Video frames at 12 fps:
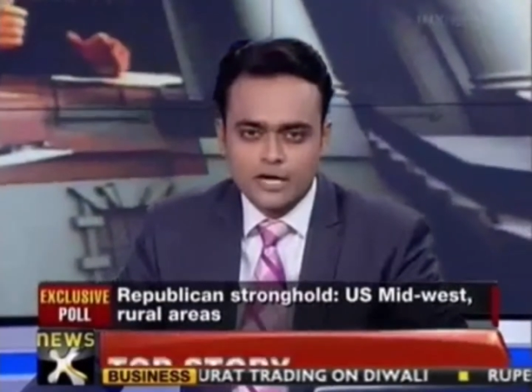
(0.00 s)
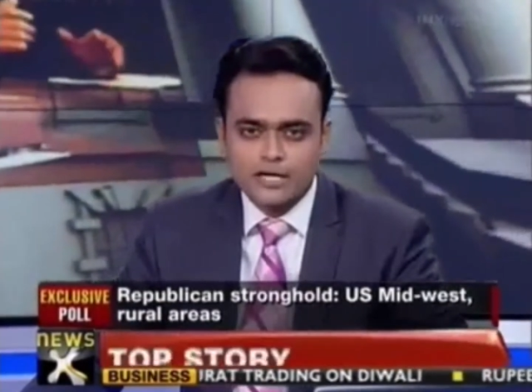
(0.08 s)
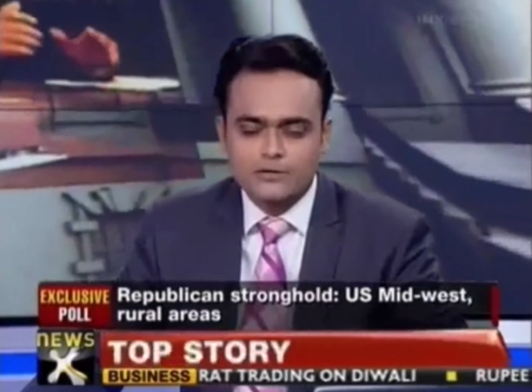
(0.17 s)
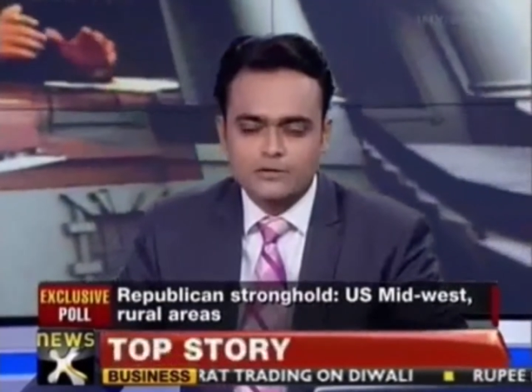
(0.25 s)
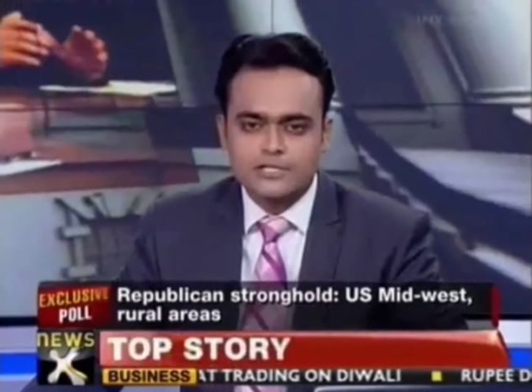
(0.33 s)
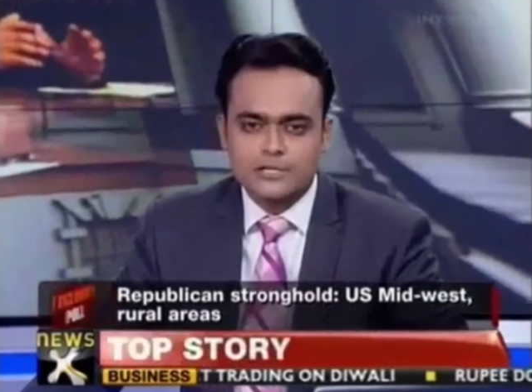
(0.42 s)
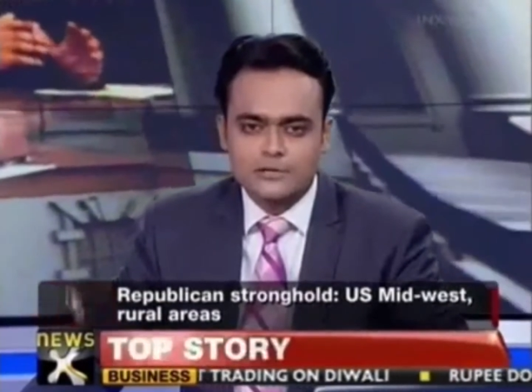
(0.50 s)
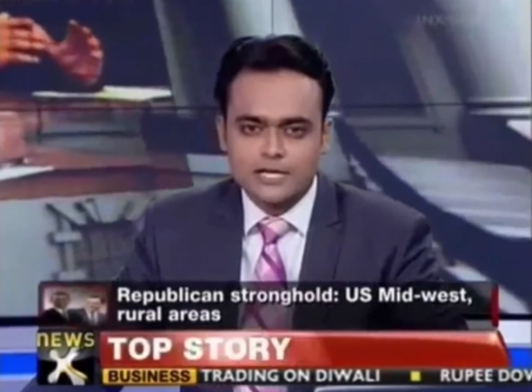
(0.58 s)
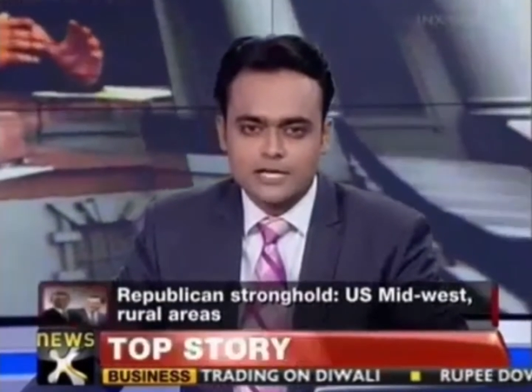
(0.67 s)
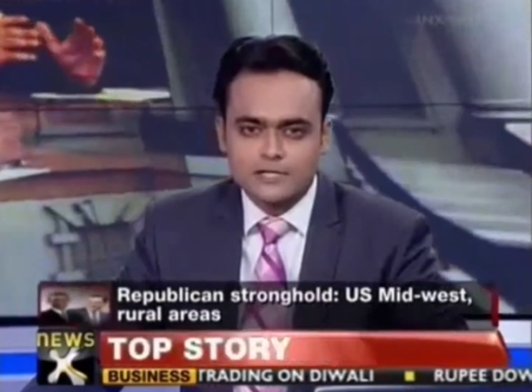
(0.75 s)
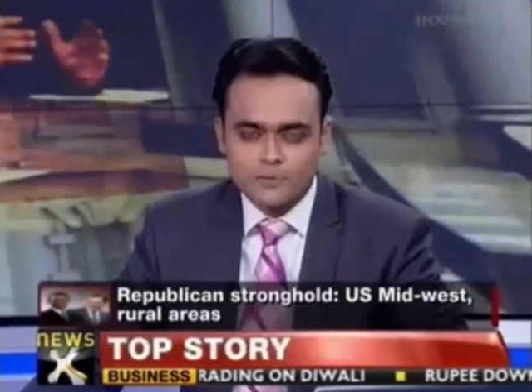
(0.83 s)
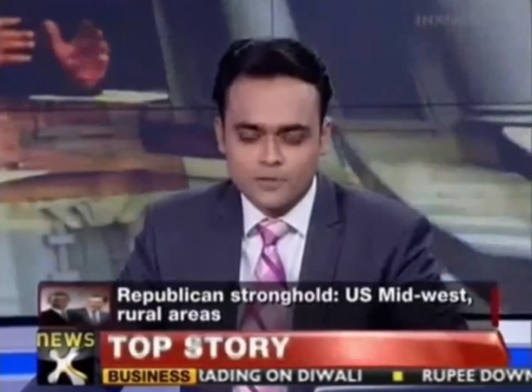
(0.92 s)
try and go as
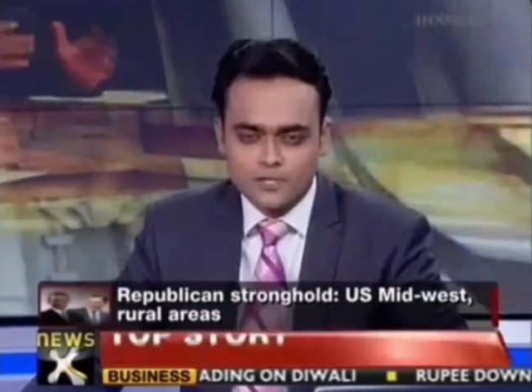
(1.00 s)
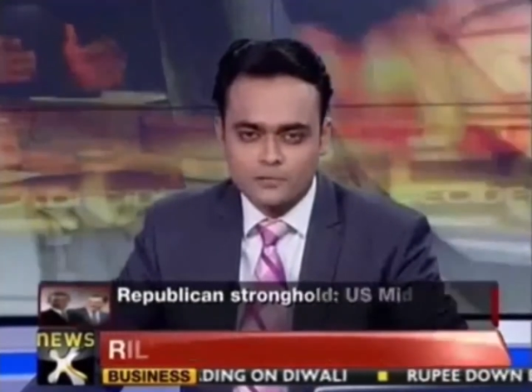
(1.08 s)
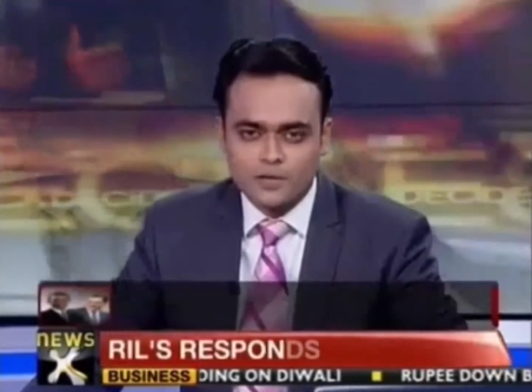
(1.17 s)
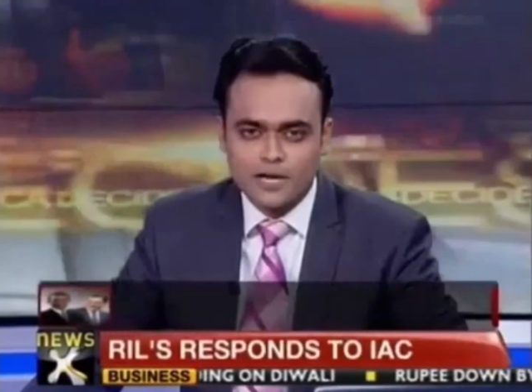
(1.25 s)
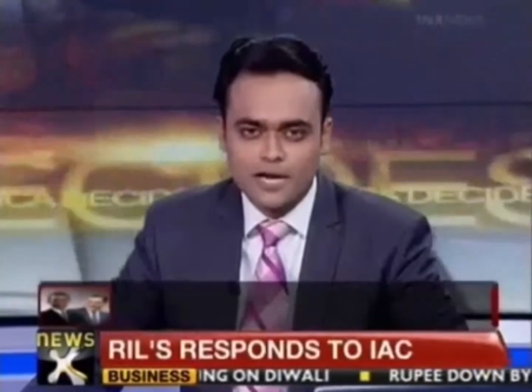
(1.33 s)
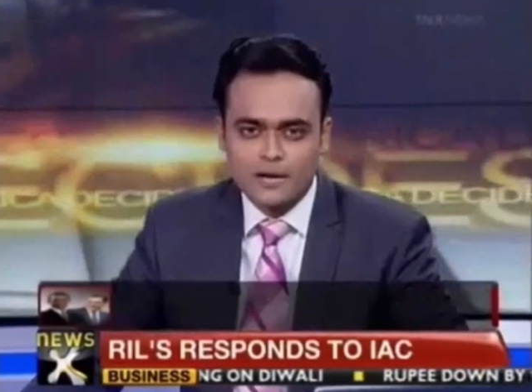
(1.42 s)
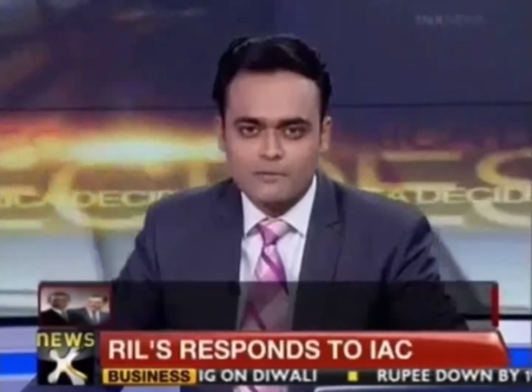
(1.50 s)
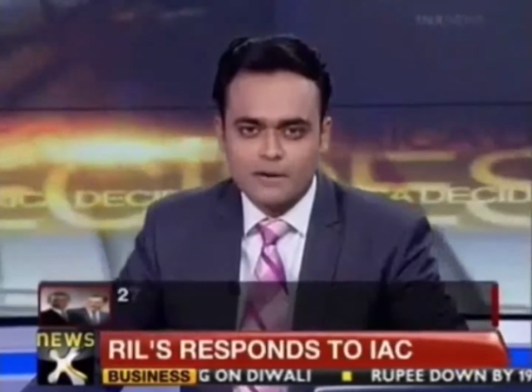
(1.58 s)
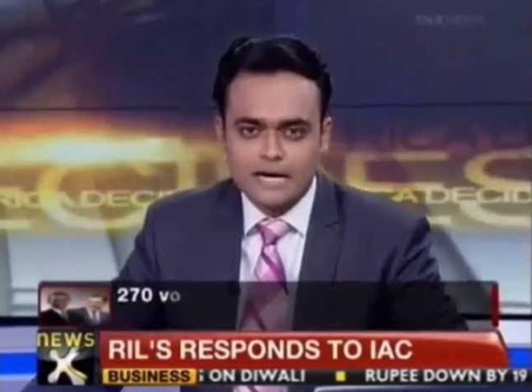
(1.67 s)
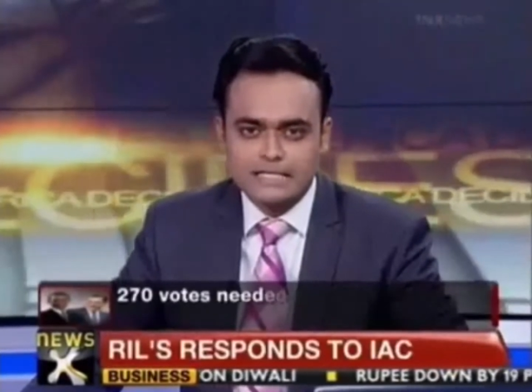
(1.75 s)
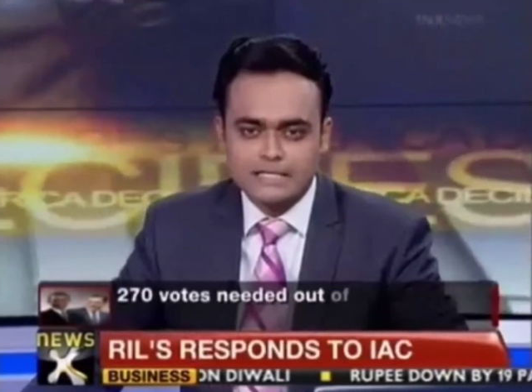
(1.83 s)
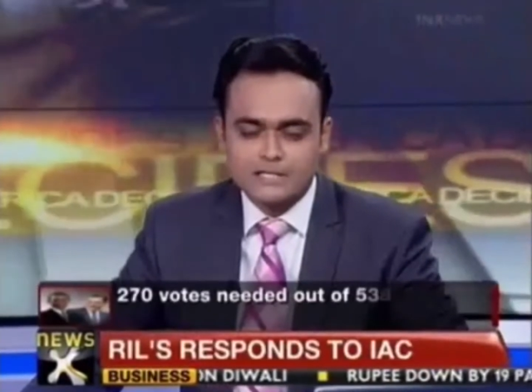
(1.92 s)
slowly as possible,
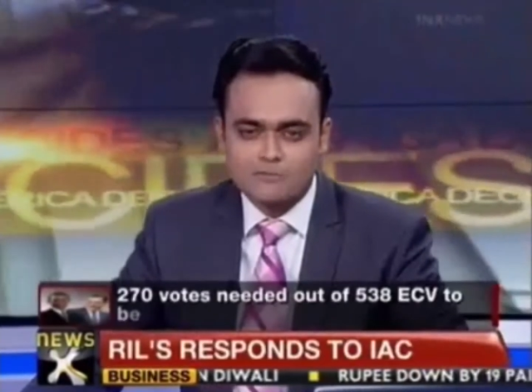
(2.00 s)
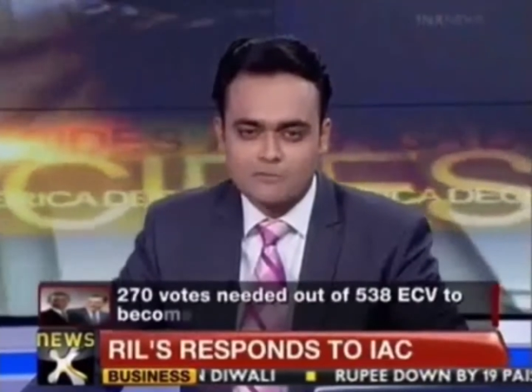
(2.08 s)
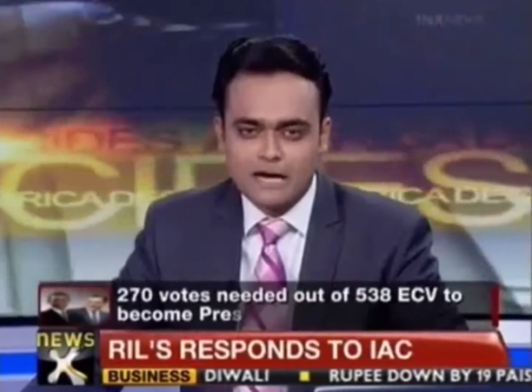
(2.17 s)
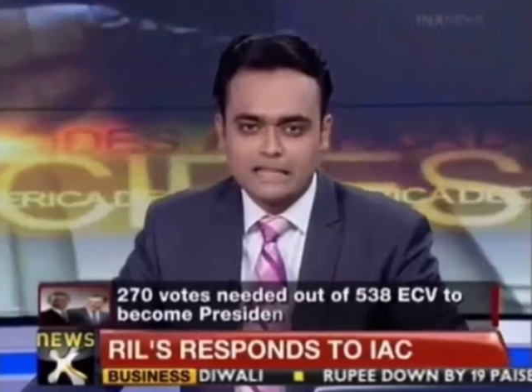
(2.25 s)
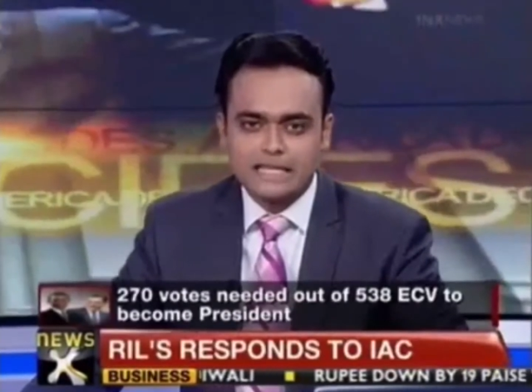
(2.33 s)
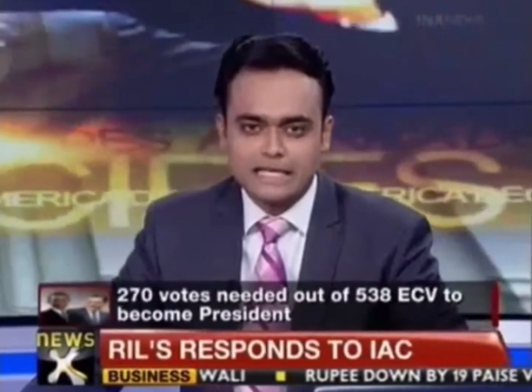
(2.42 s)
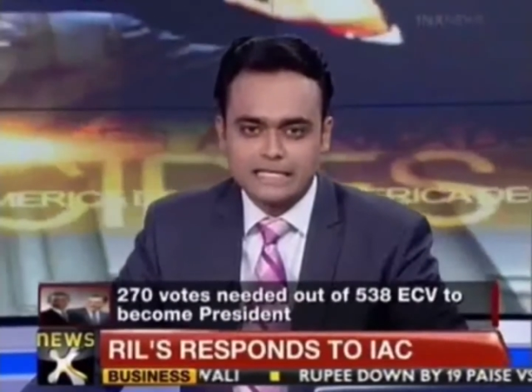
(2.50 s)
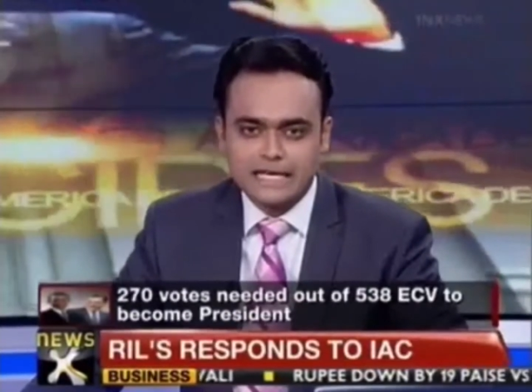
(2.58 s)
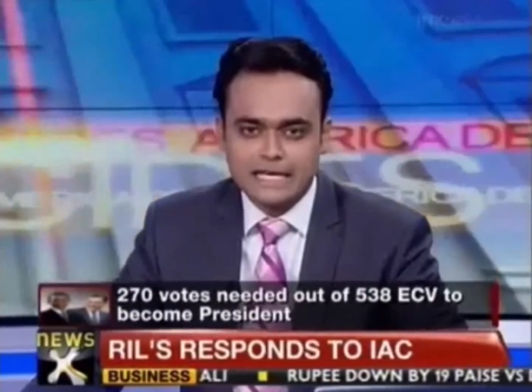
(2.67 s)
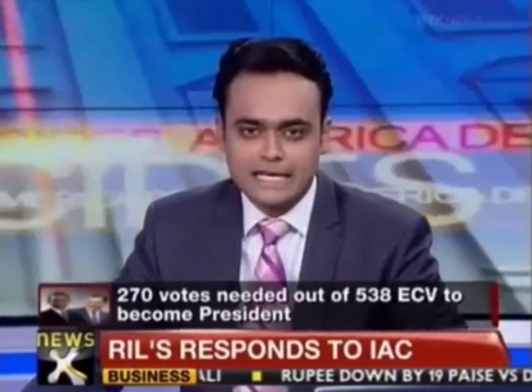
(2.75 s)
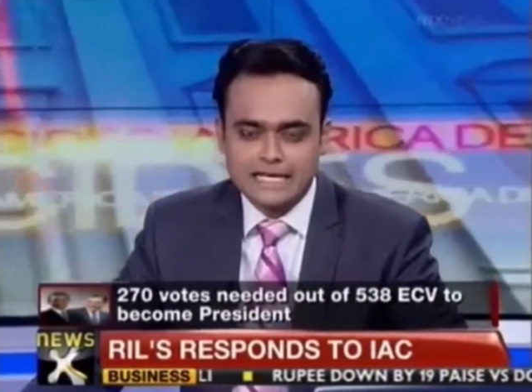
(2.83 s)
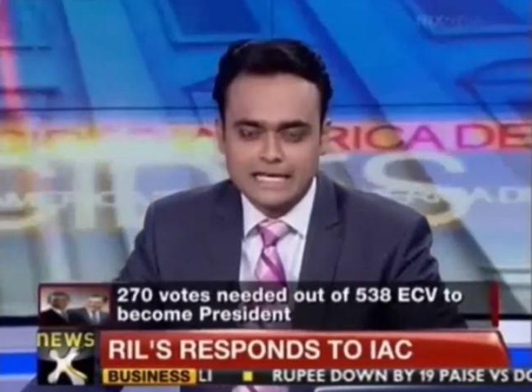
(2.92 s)
but you might
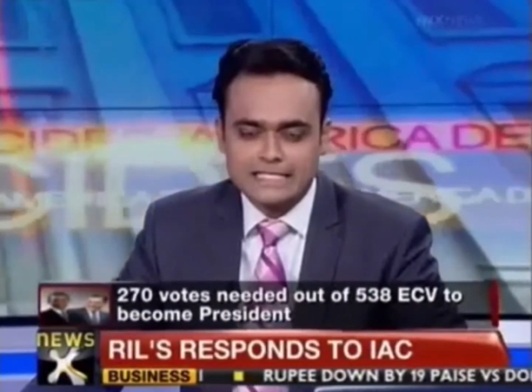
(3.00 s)
think there